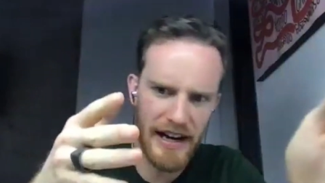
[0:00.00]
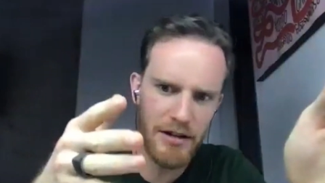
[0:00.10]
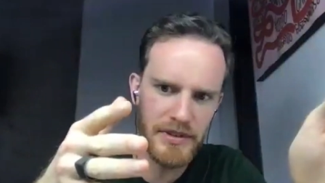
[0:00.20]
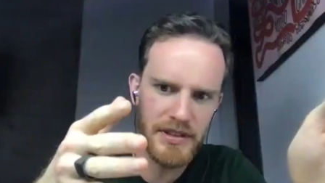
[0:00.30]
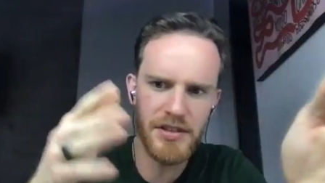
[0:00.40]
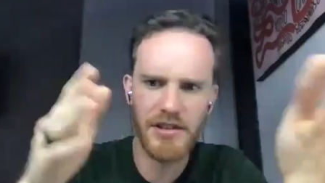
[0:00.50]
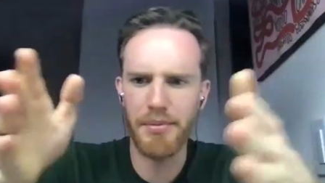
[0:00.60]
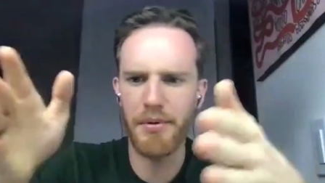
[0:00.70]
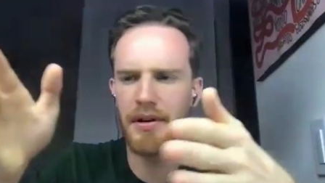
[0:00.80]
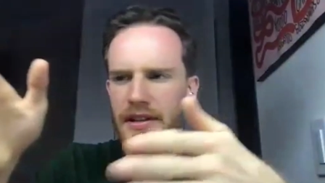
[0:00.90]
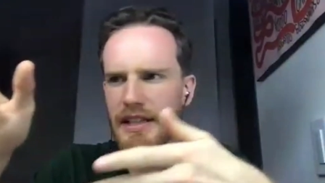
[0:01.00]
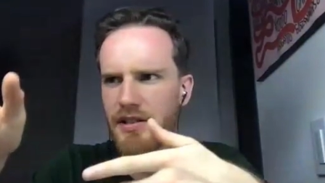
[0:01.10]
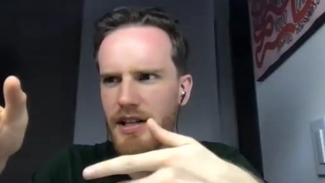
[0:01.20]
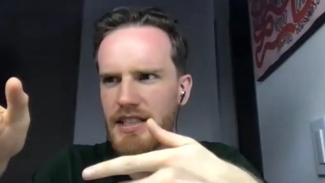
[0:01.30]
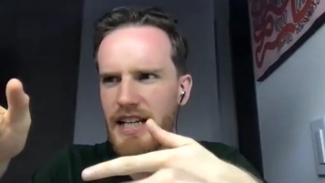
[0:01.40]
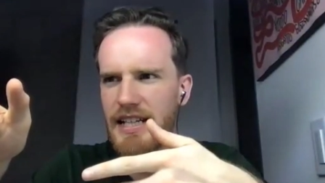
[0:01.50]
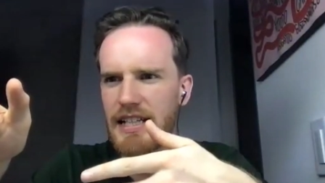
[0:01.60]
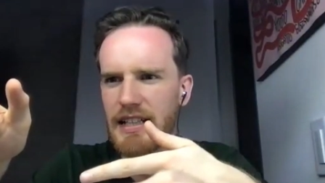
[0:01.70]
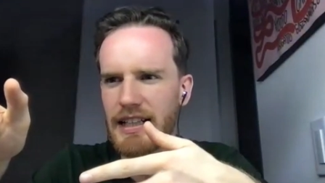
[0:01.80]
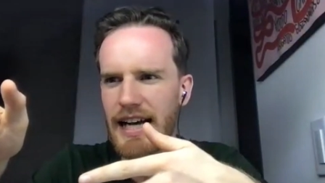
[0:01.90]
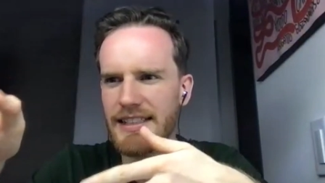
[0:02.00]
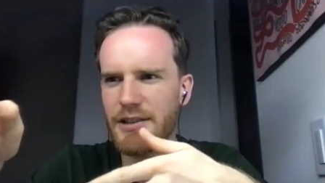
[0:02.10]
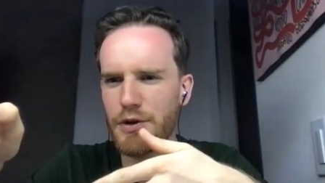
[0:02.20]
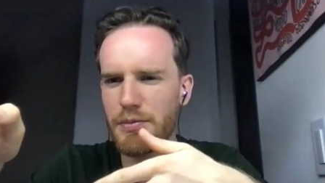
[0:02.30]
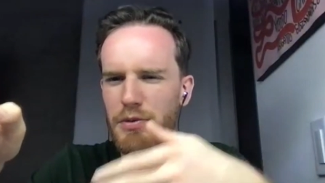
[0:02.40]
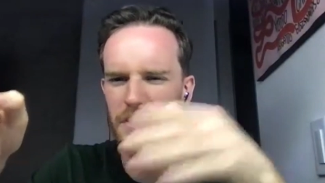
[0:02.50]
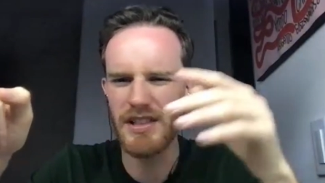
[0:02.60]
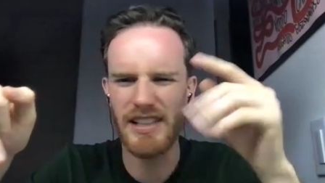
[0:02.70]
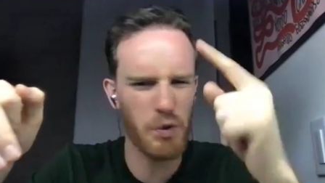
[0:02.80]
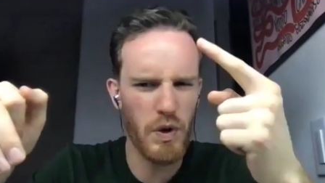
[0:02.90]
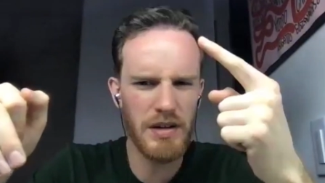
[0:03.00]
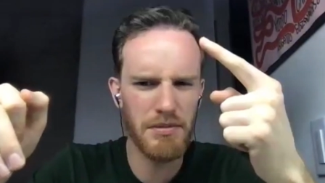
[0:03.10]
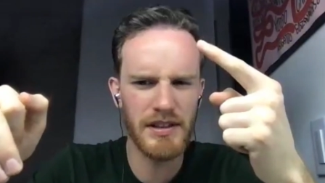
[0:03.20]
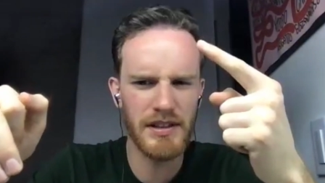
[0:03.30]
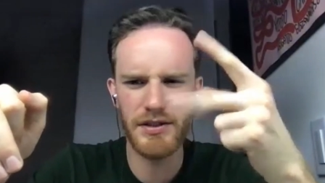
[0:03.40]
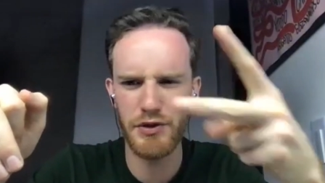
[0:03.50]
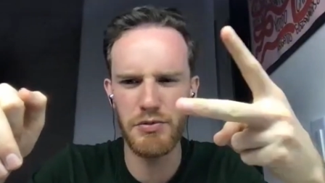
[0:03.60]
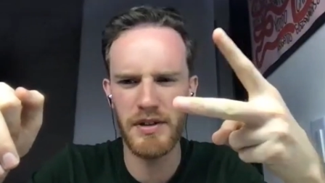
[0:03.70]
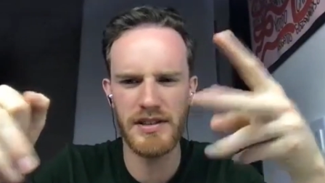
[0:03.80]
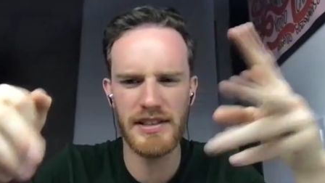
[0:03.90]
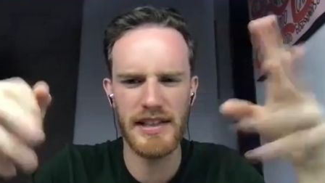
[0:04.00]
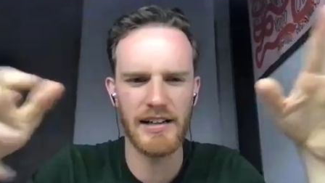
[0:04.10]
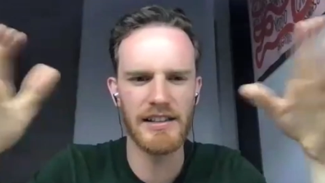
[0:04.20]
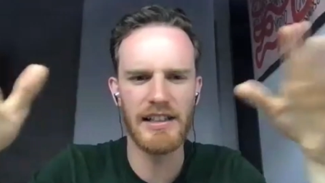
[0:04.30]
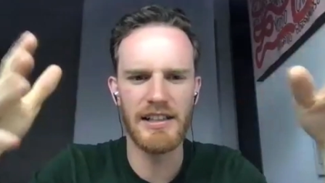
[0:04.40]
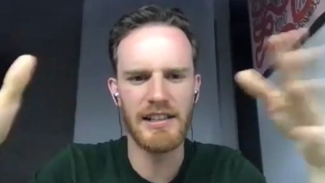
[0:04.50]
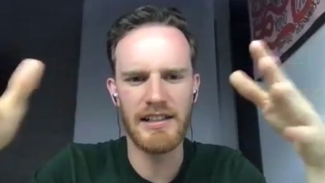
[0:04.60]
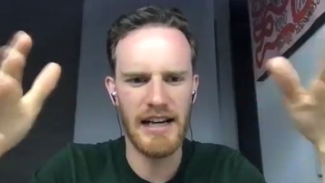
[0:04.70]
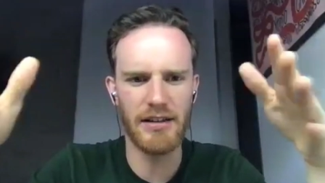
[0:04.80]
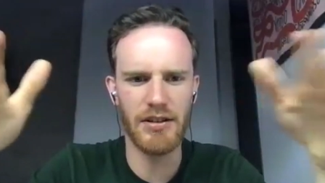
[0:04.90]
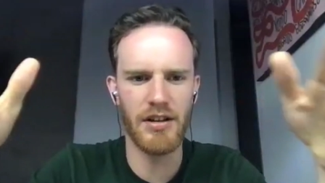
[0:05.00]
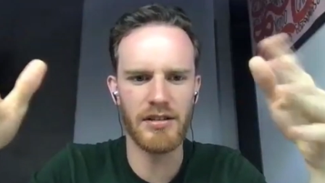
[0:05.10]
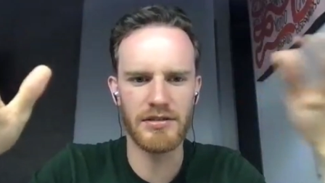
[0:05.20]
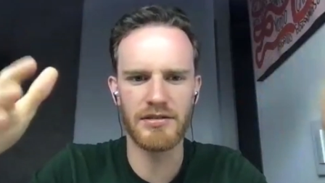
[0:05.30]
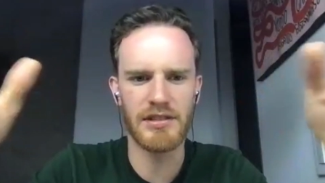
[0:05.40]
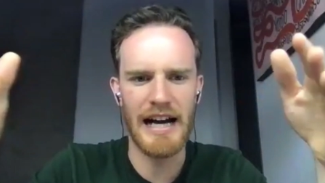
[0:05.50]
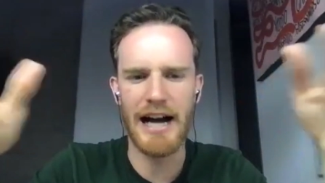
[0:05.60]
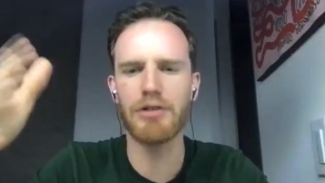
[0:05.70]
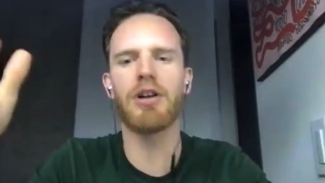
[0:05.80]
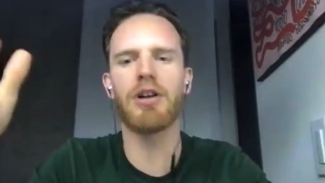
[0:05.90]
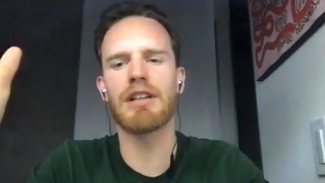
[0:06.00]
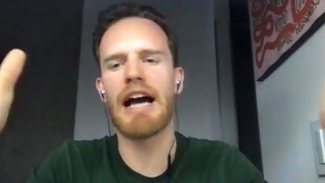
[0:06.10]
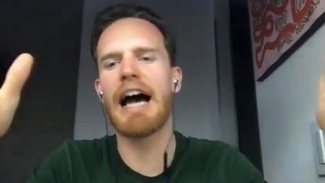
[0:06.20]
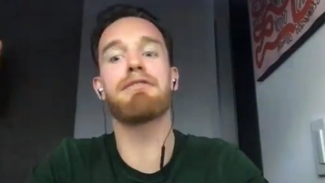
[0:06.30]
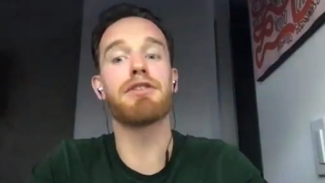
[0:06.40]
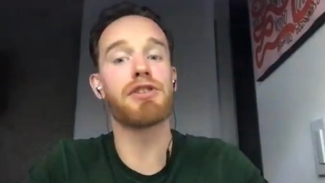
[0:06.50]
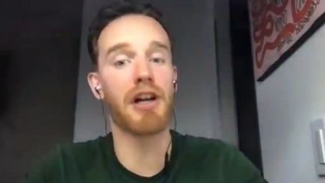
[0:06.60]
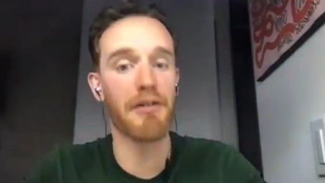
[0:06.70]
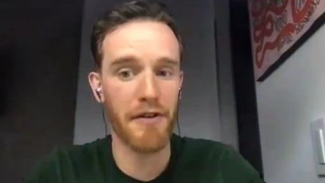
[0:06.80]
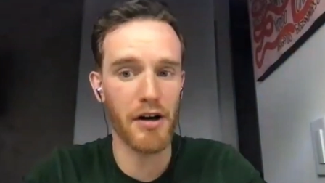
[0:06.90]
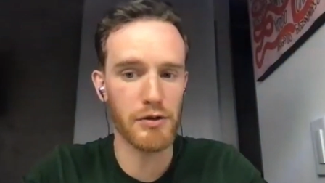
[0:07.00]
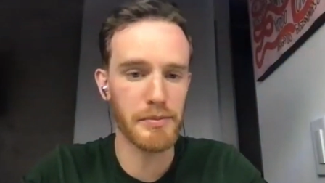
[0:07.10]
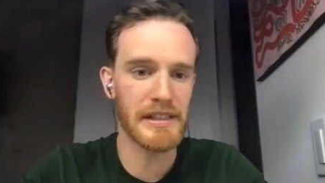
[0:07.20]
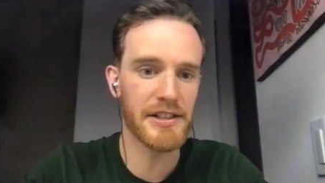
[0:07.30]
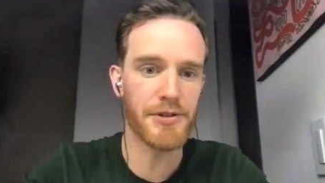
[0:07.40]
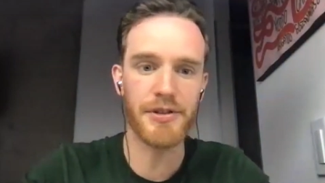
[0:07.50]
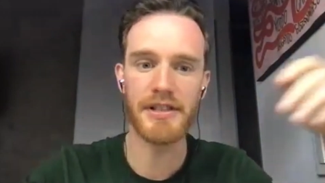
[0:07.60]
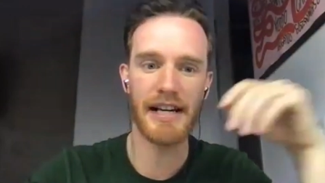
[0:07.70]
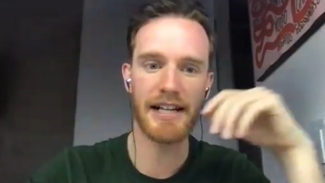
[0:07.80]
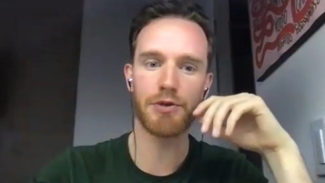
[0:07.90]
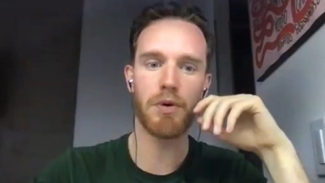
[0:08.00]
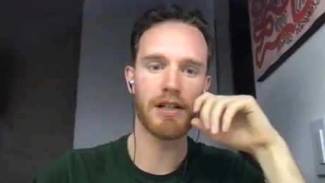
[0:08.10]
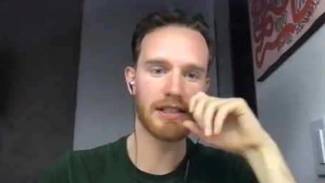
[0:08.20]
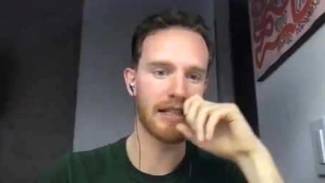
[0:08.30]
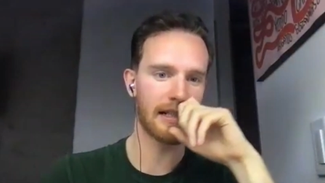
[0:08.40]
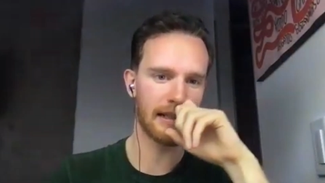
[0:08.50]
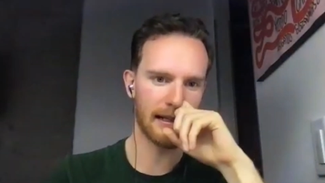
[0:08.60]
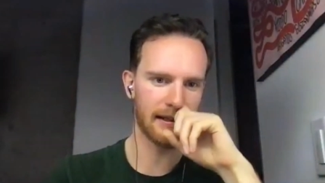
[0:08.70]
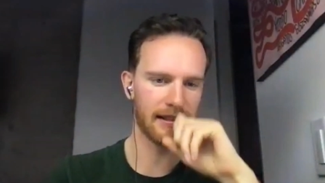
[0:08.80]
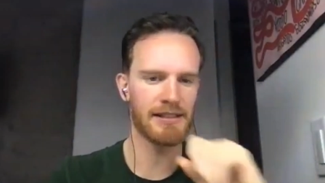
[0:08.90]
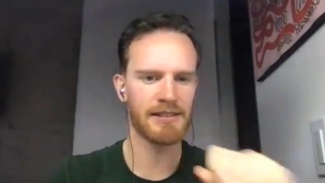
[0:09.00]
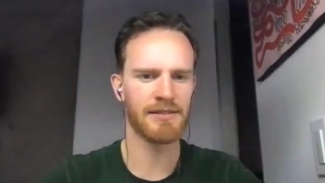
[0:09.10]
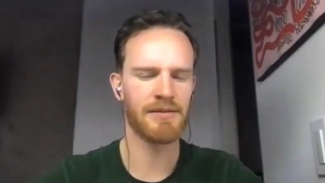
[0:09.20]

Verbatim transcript: you found me to the point that you started taking classes with me, was that like one month, two months? How how long how long after you mm. started following me did you decide you wanted to take classes?